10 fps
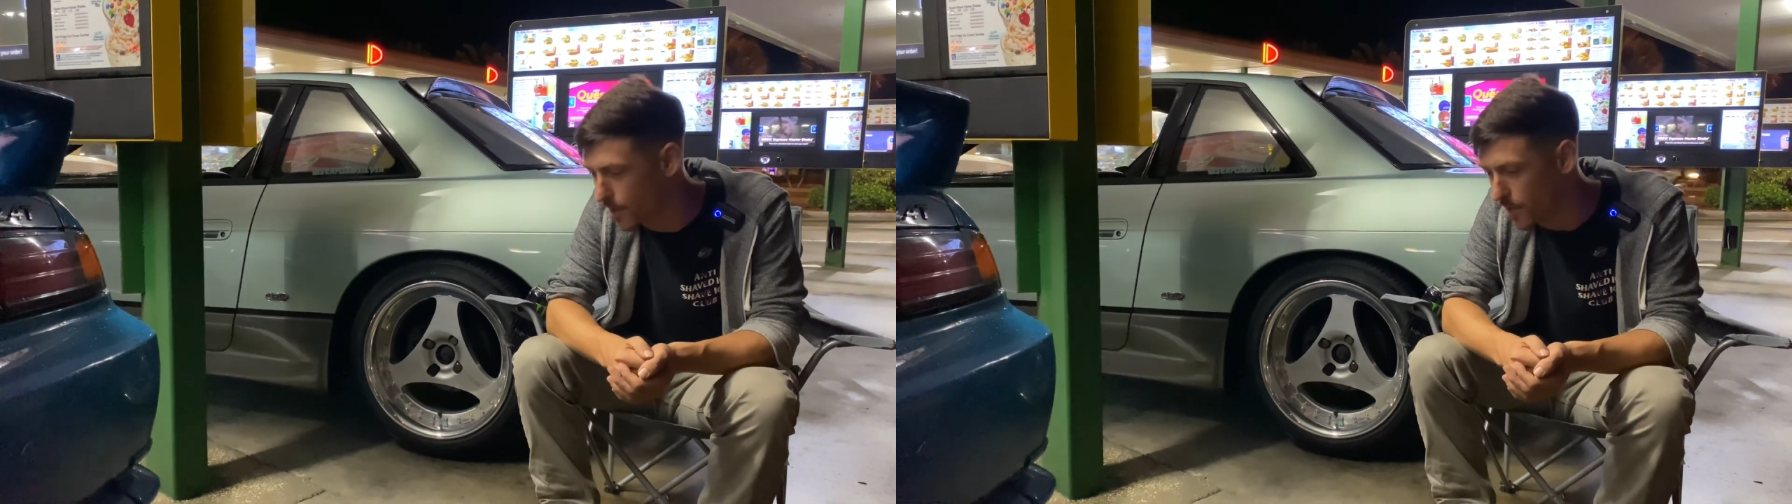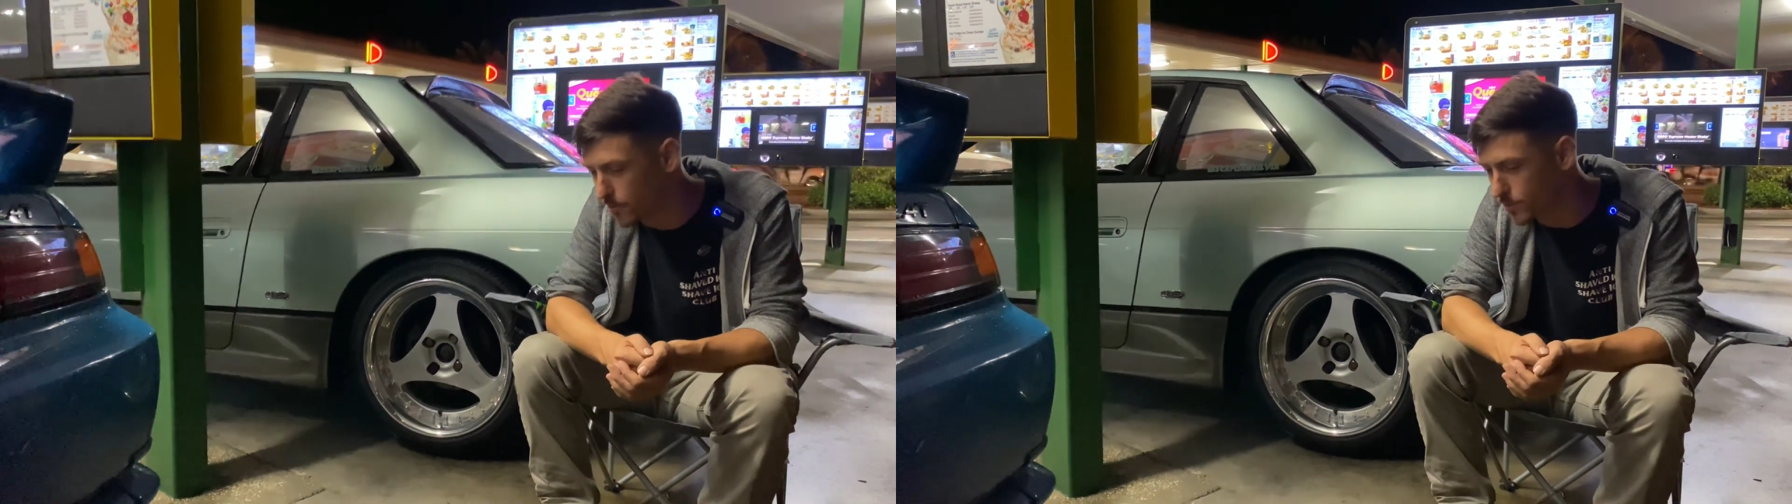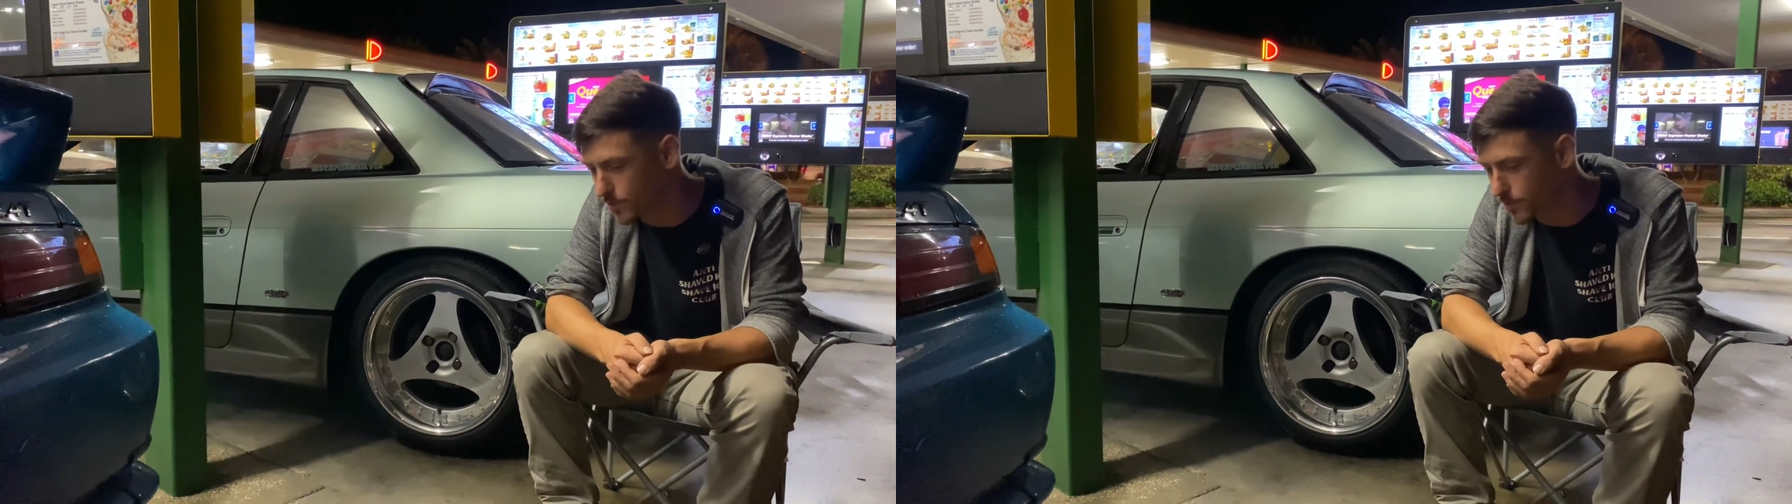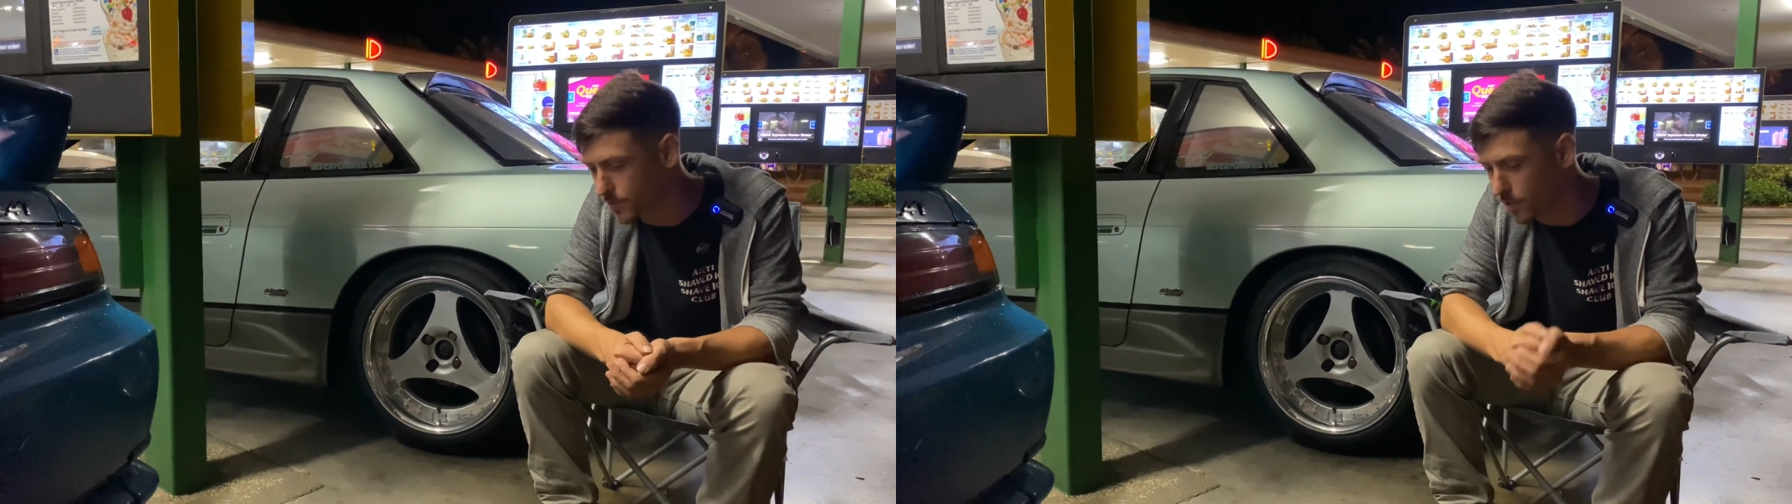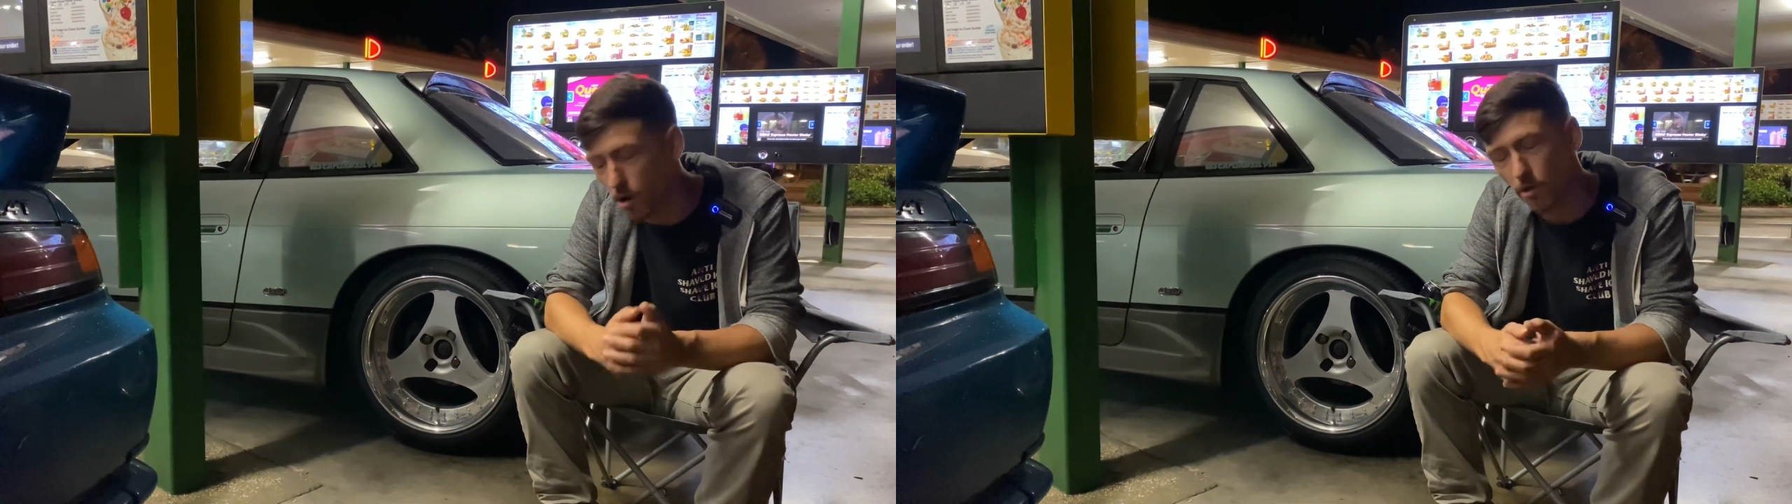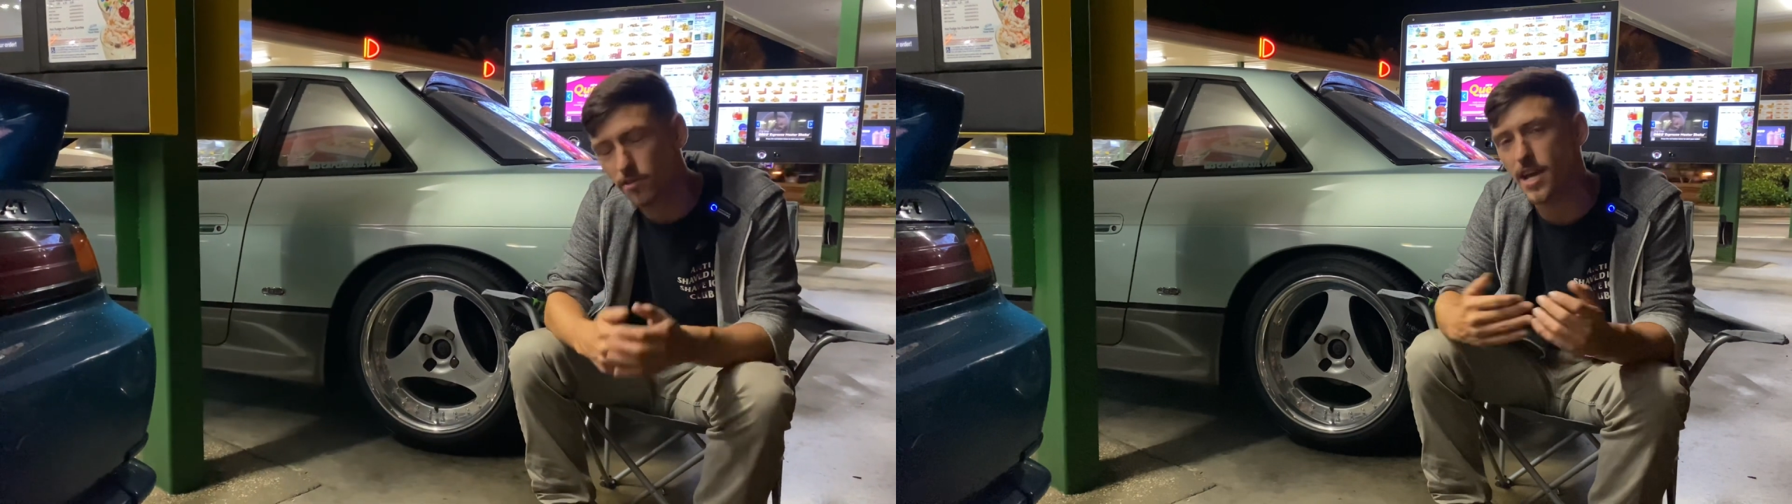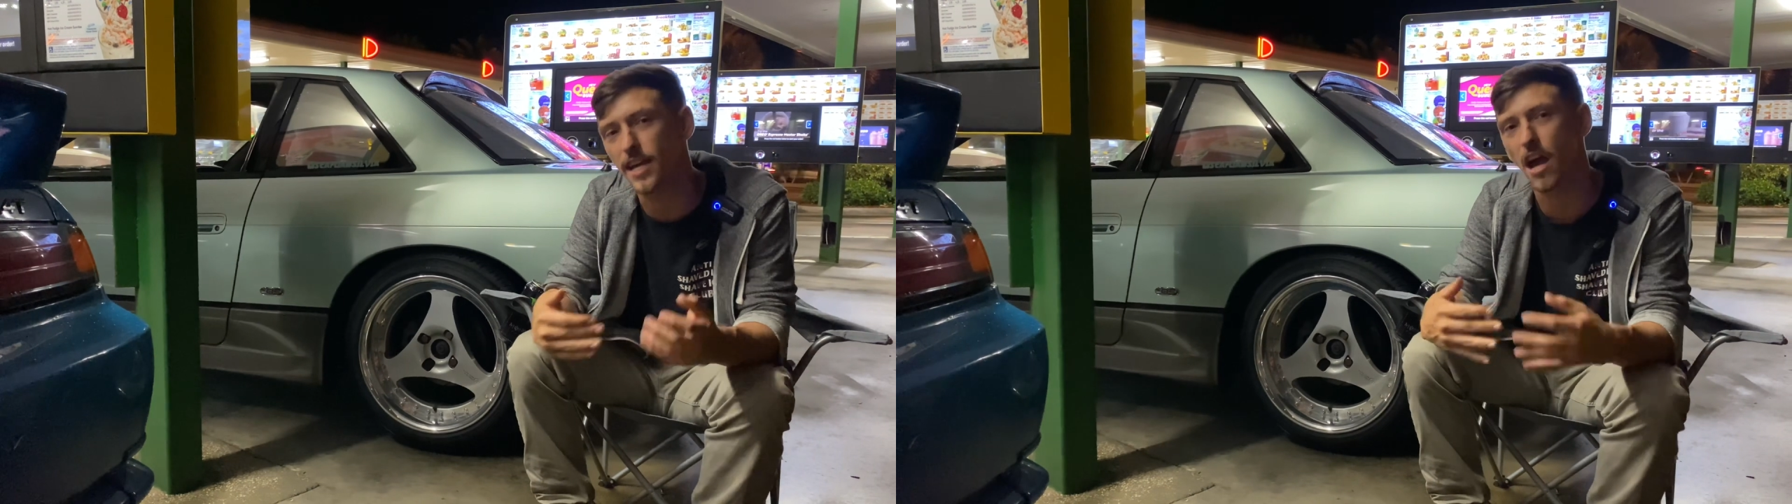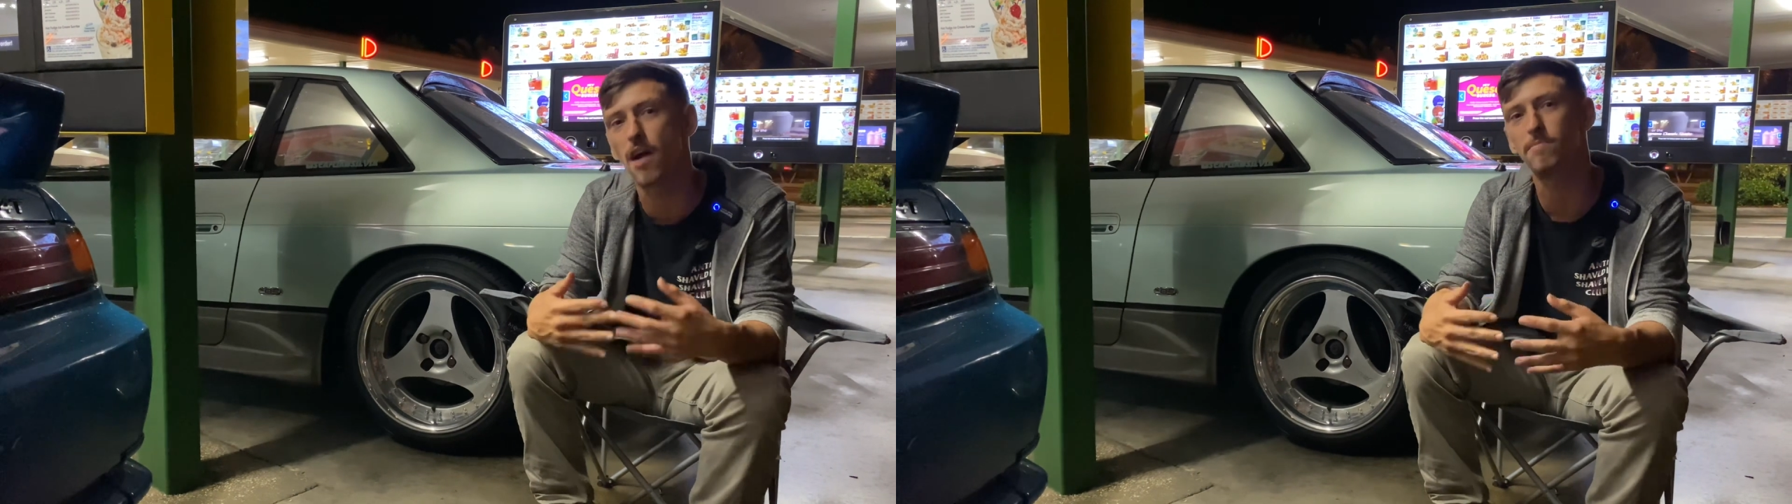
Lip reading: It was the car that got